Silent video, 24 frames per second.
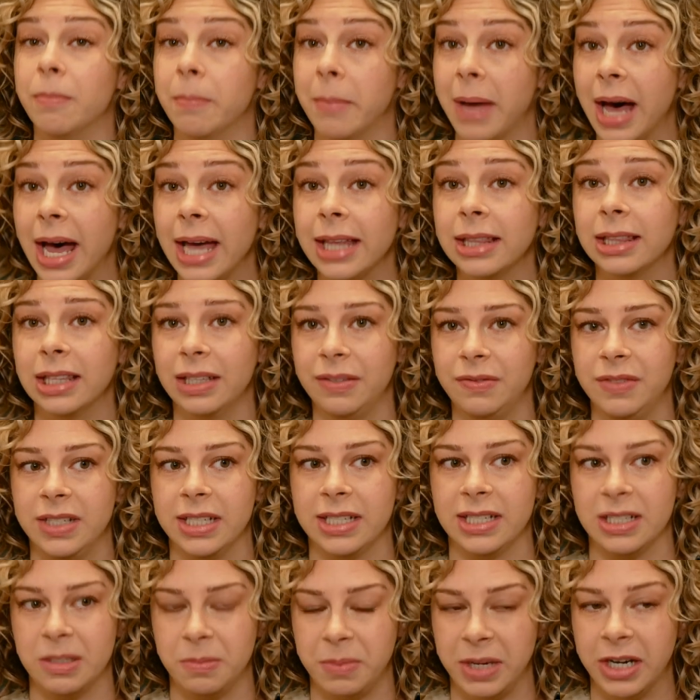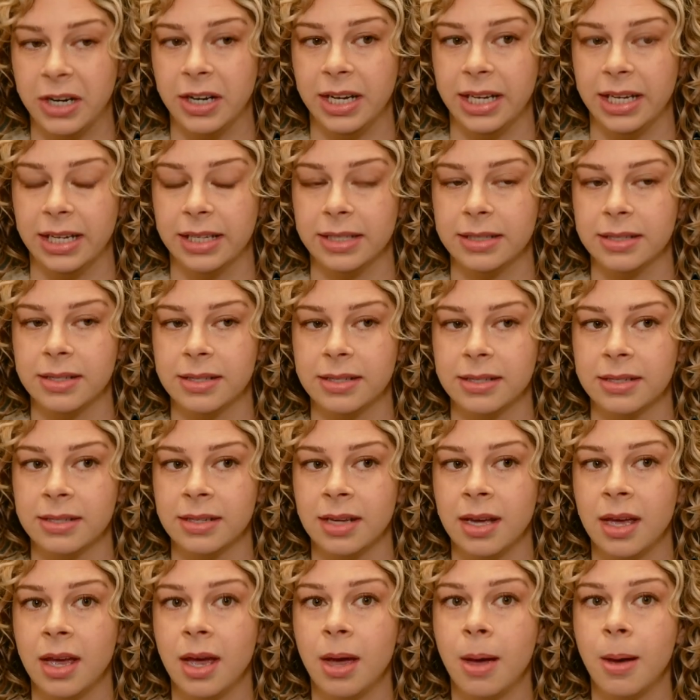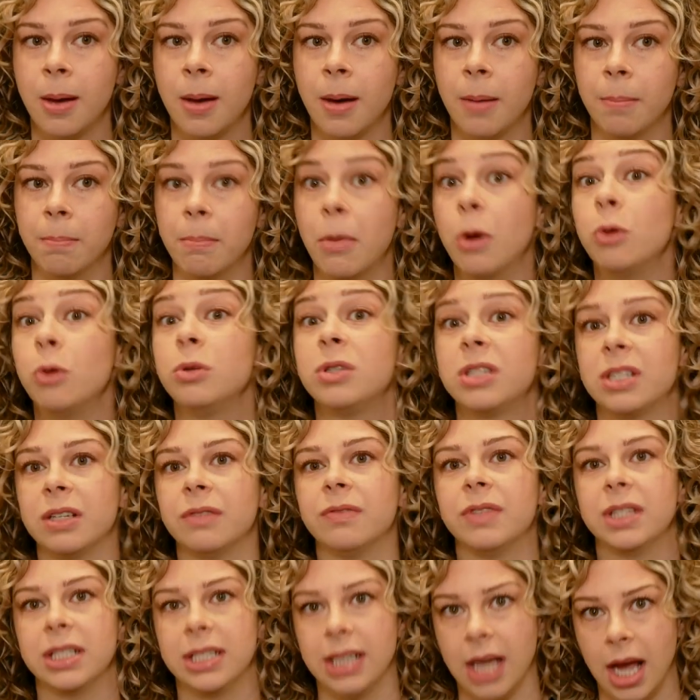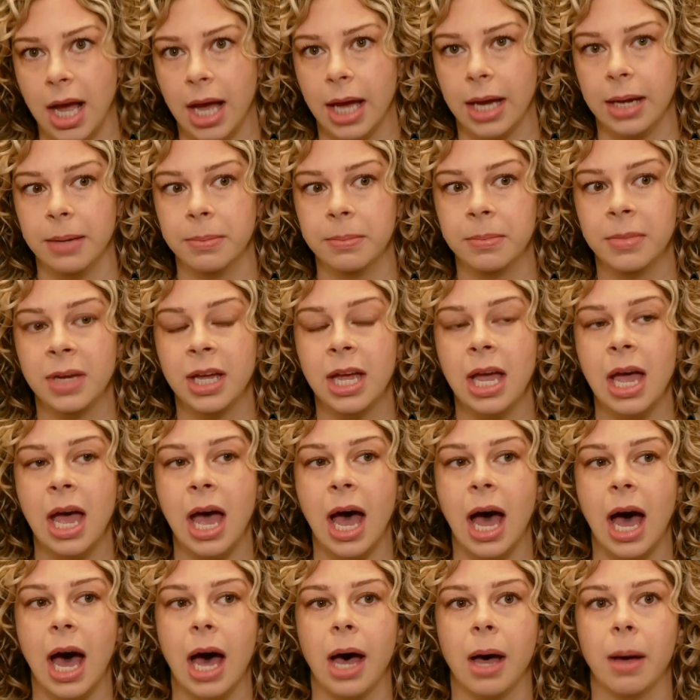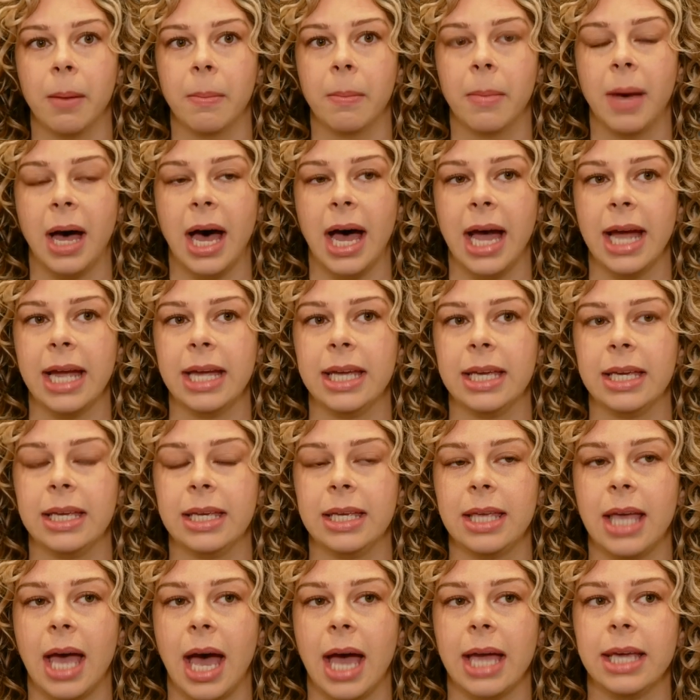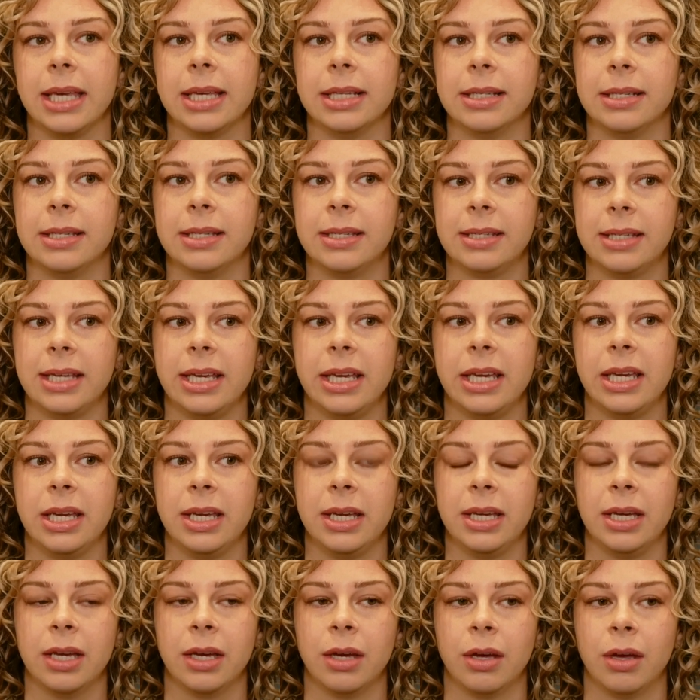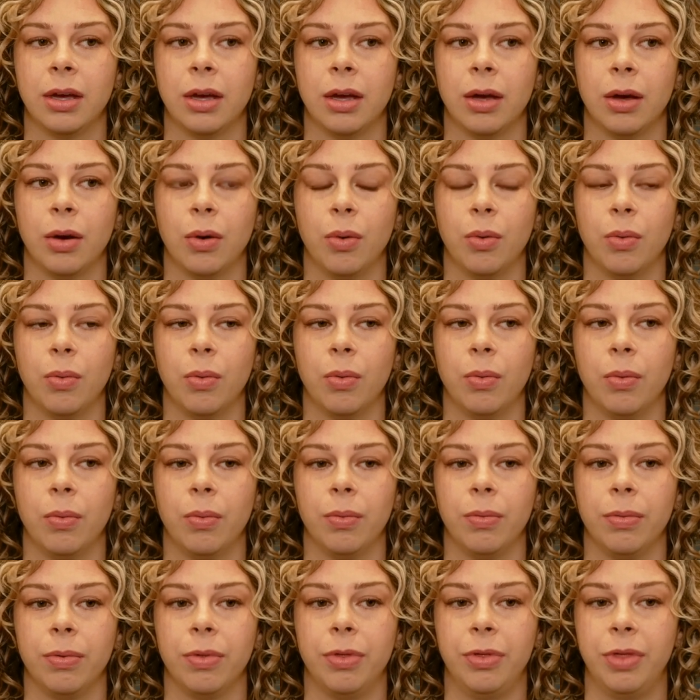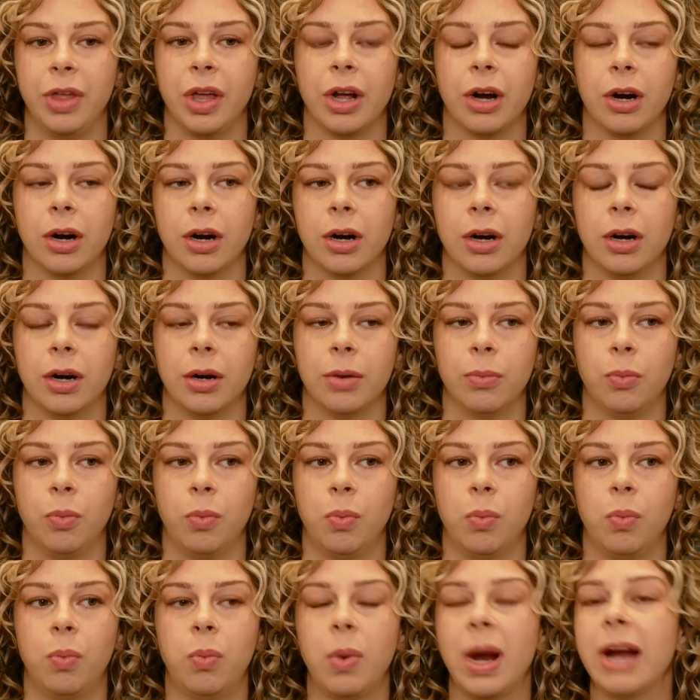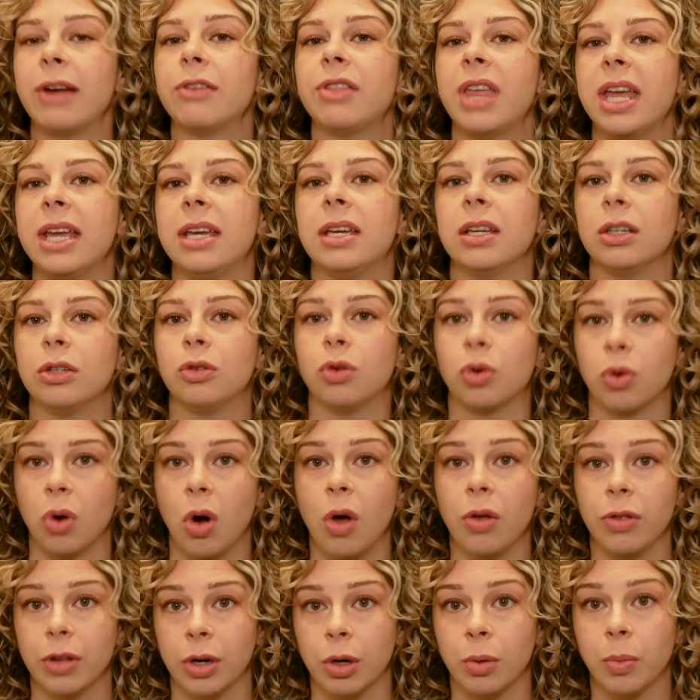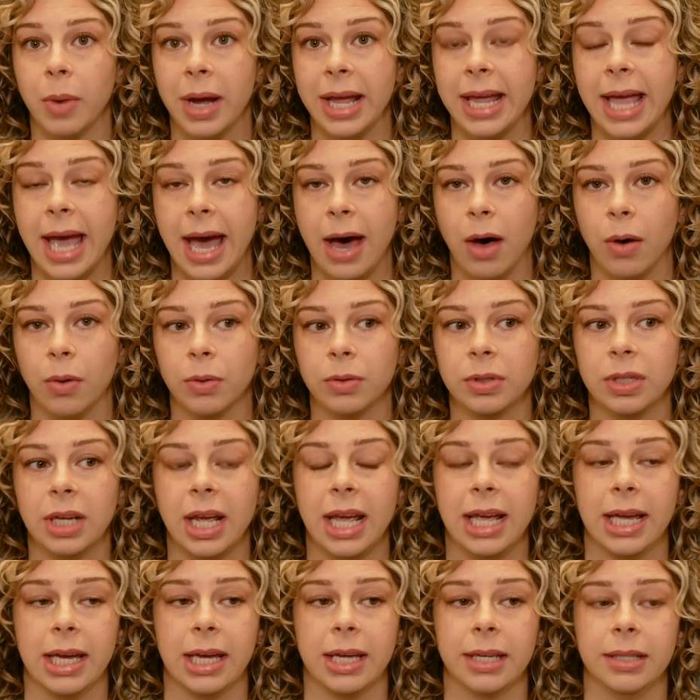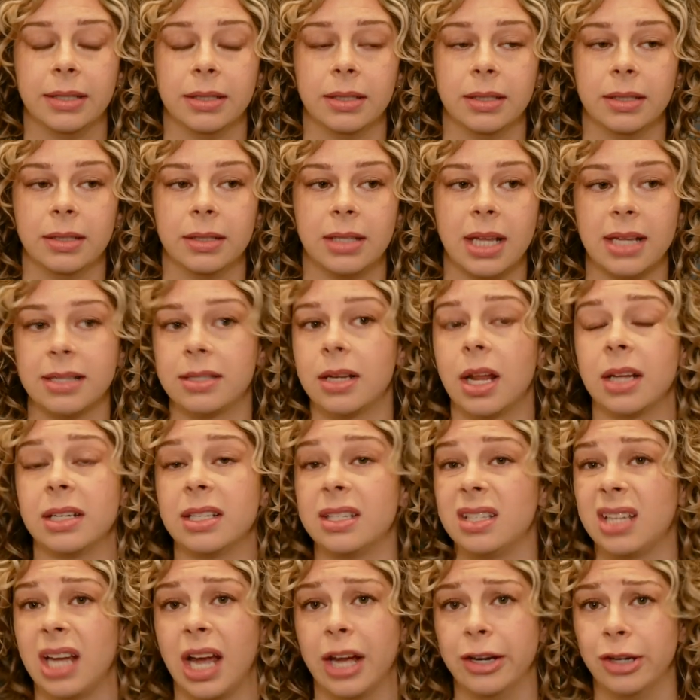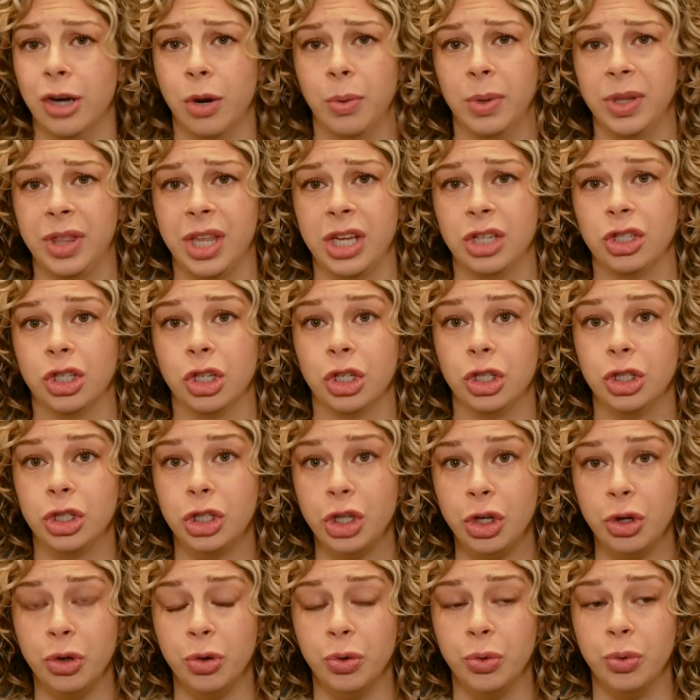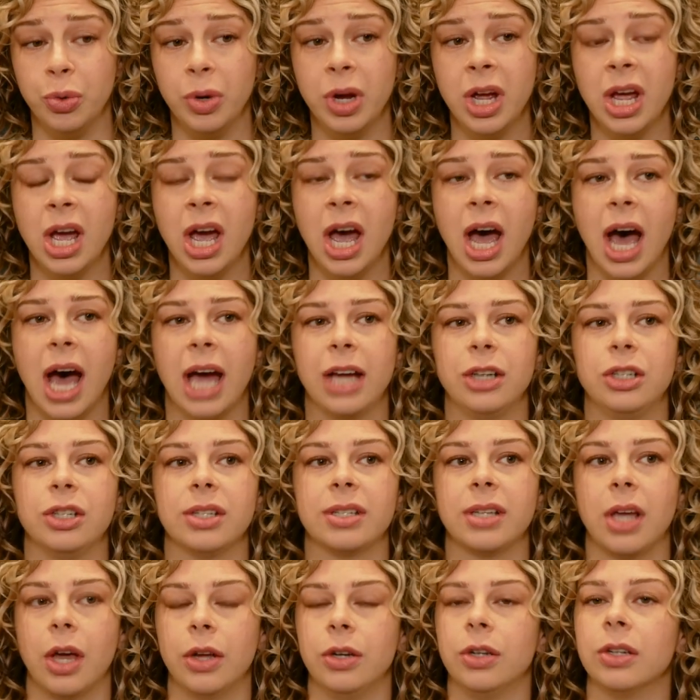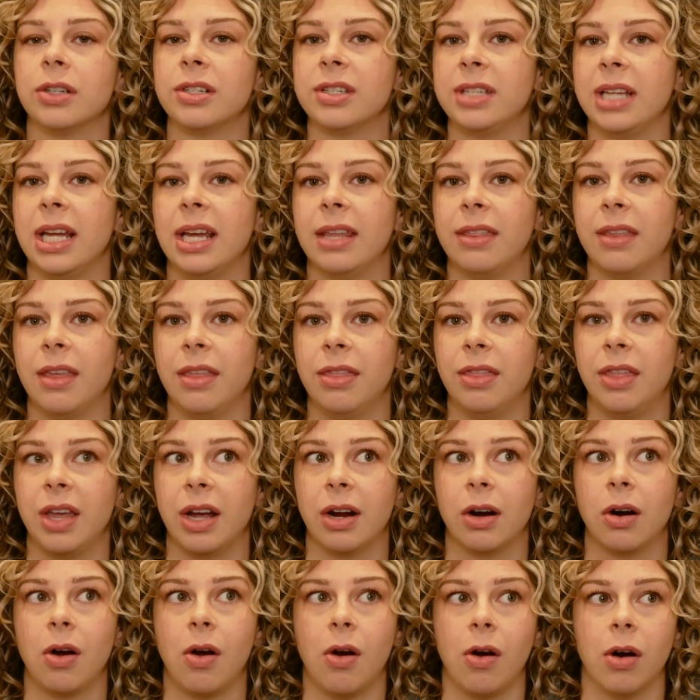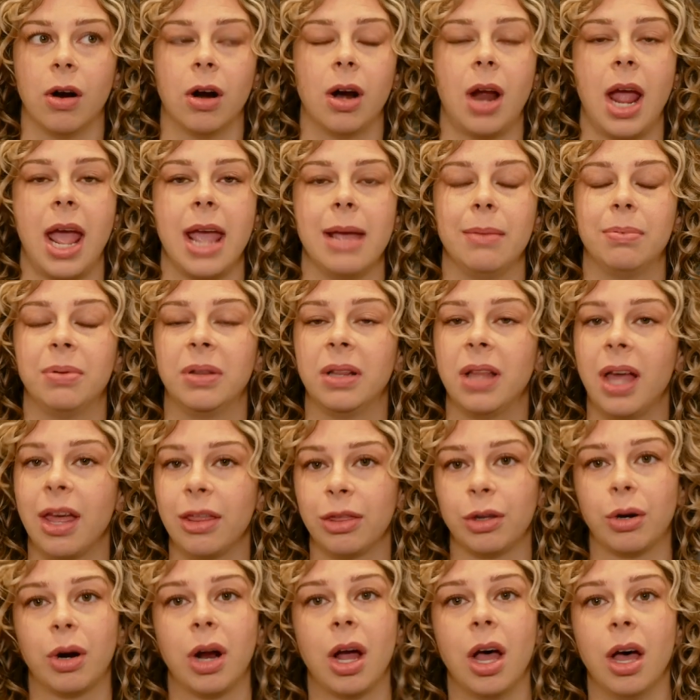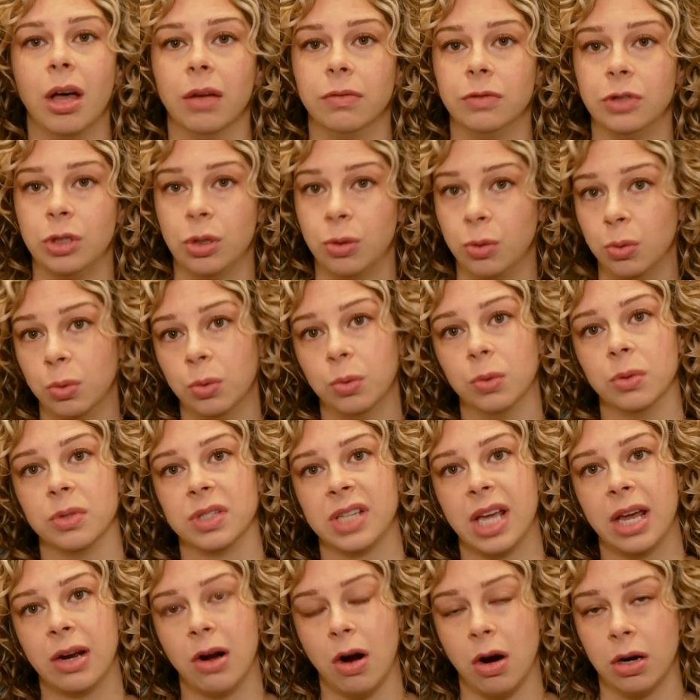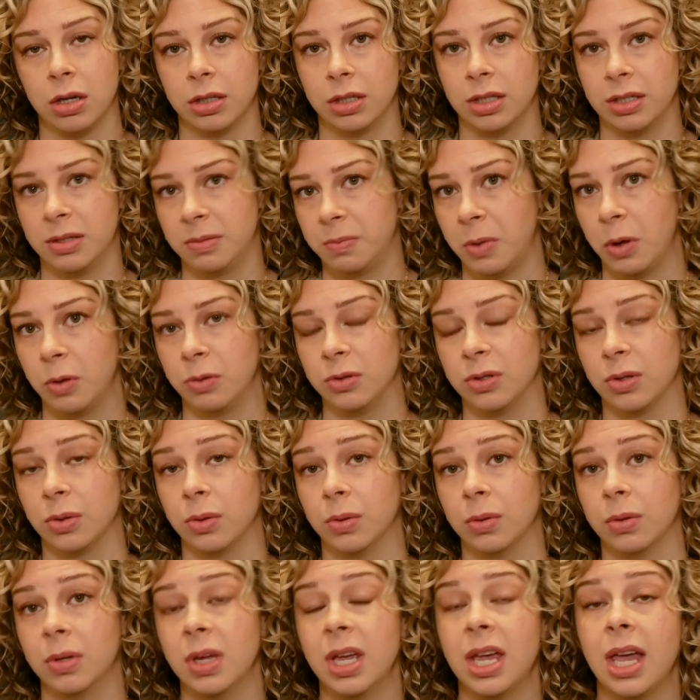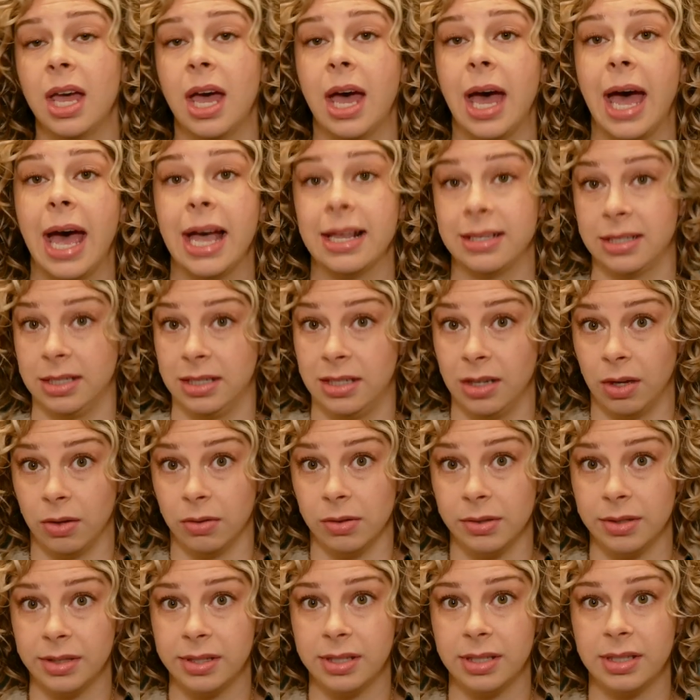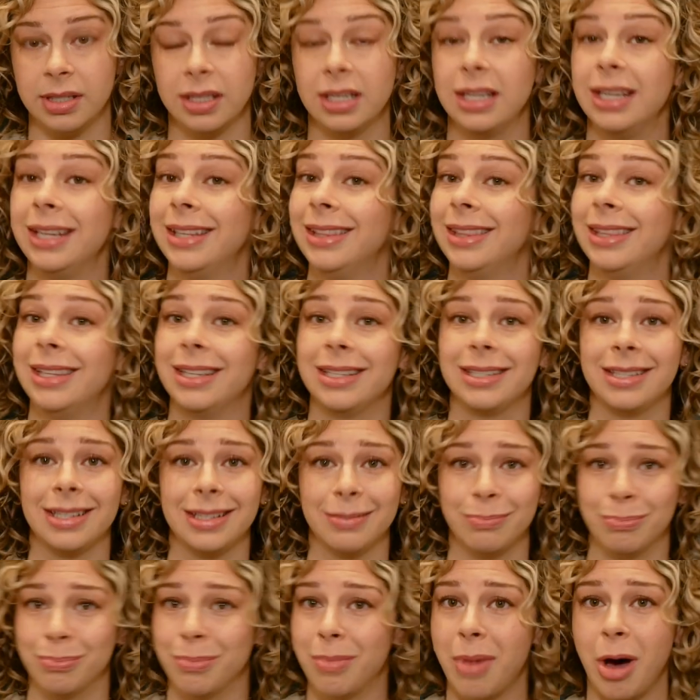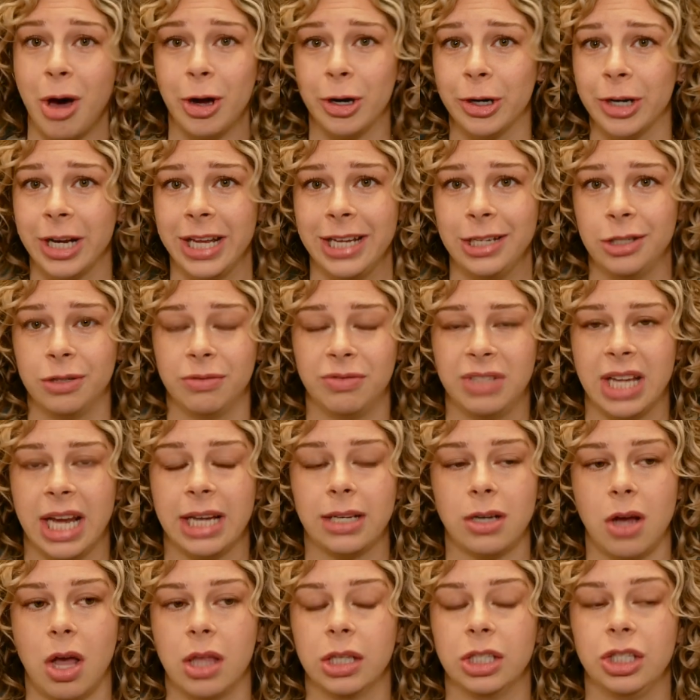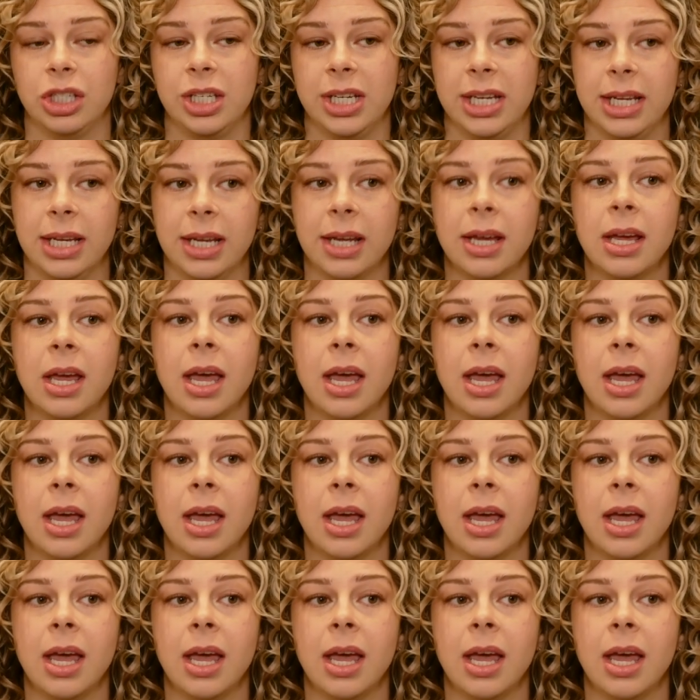my lived experience most of the time, I can see where they could crawl their way out. And that's not to say I know what they should do. I just understand that there are a plethora of tools at our disposal as adults in this modern age of technology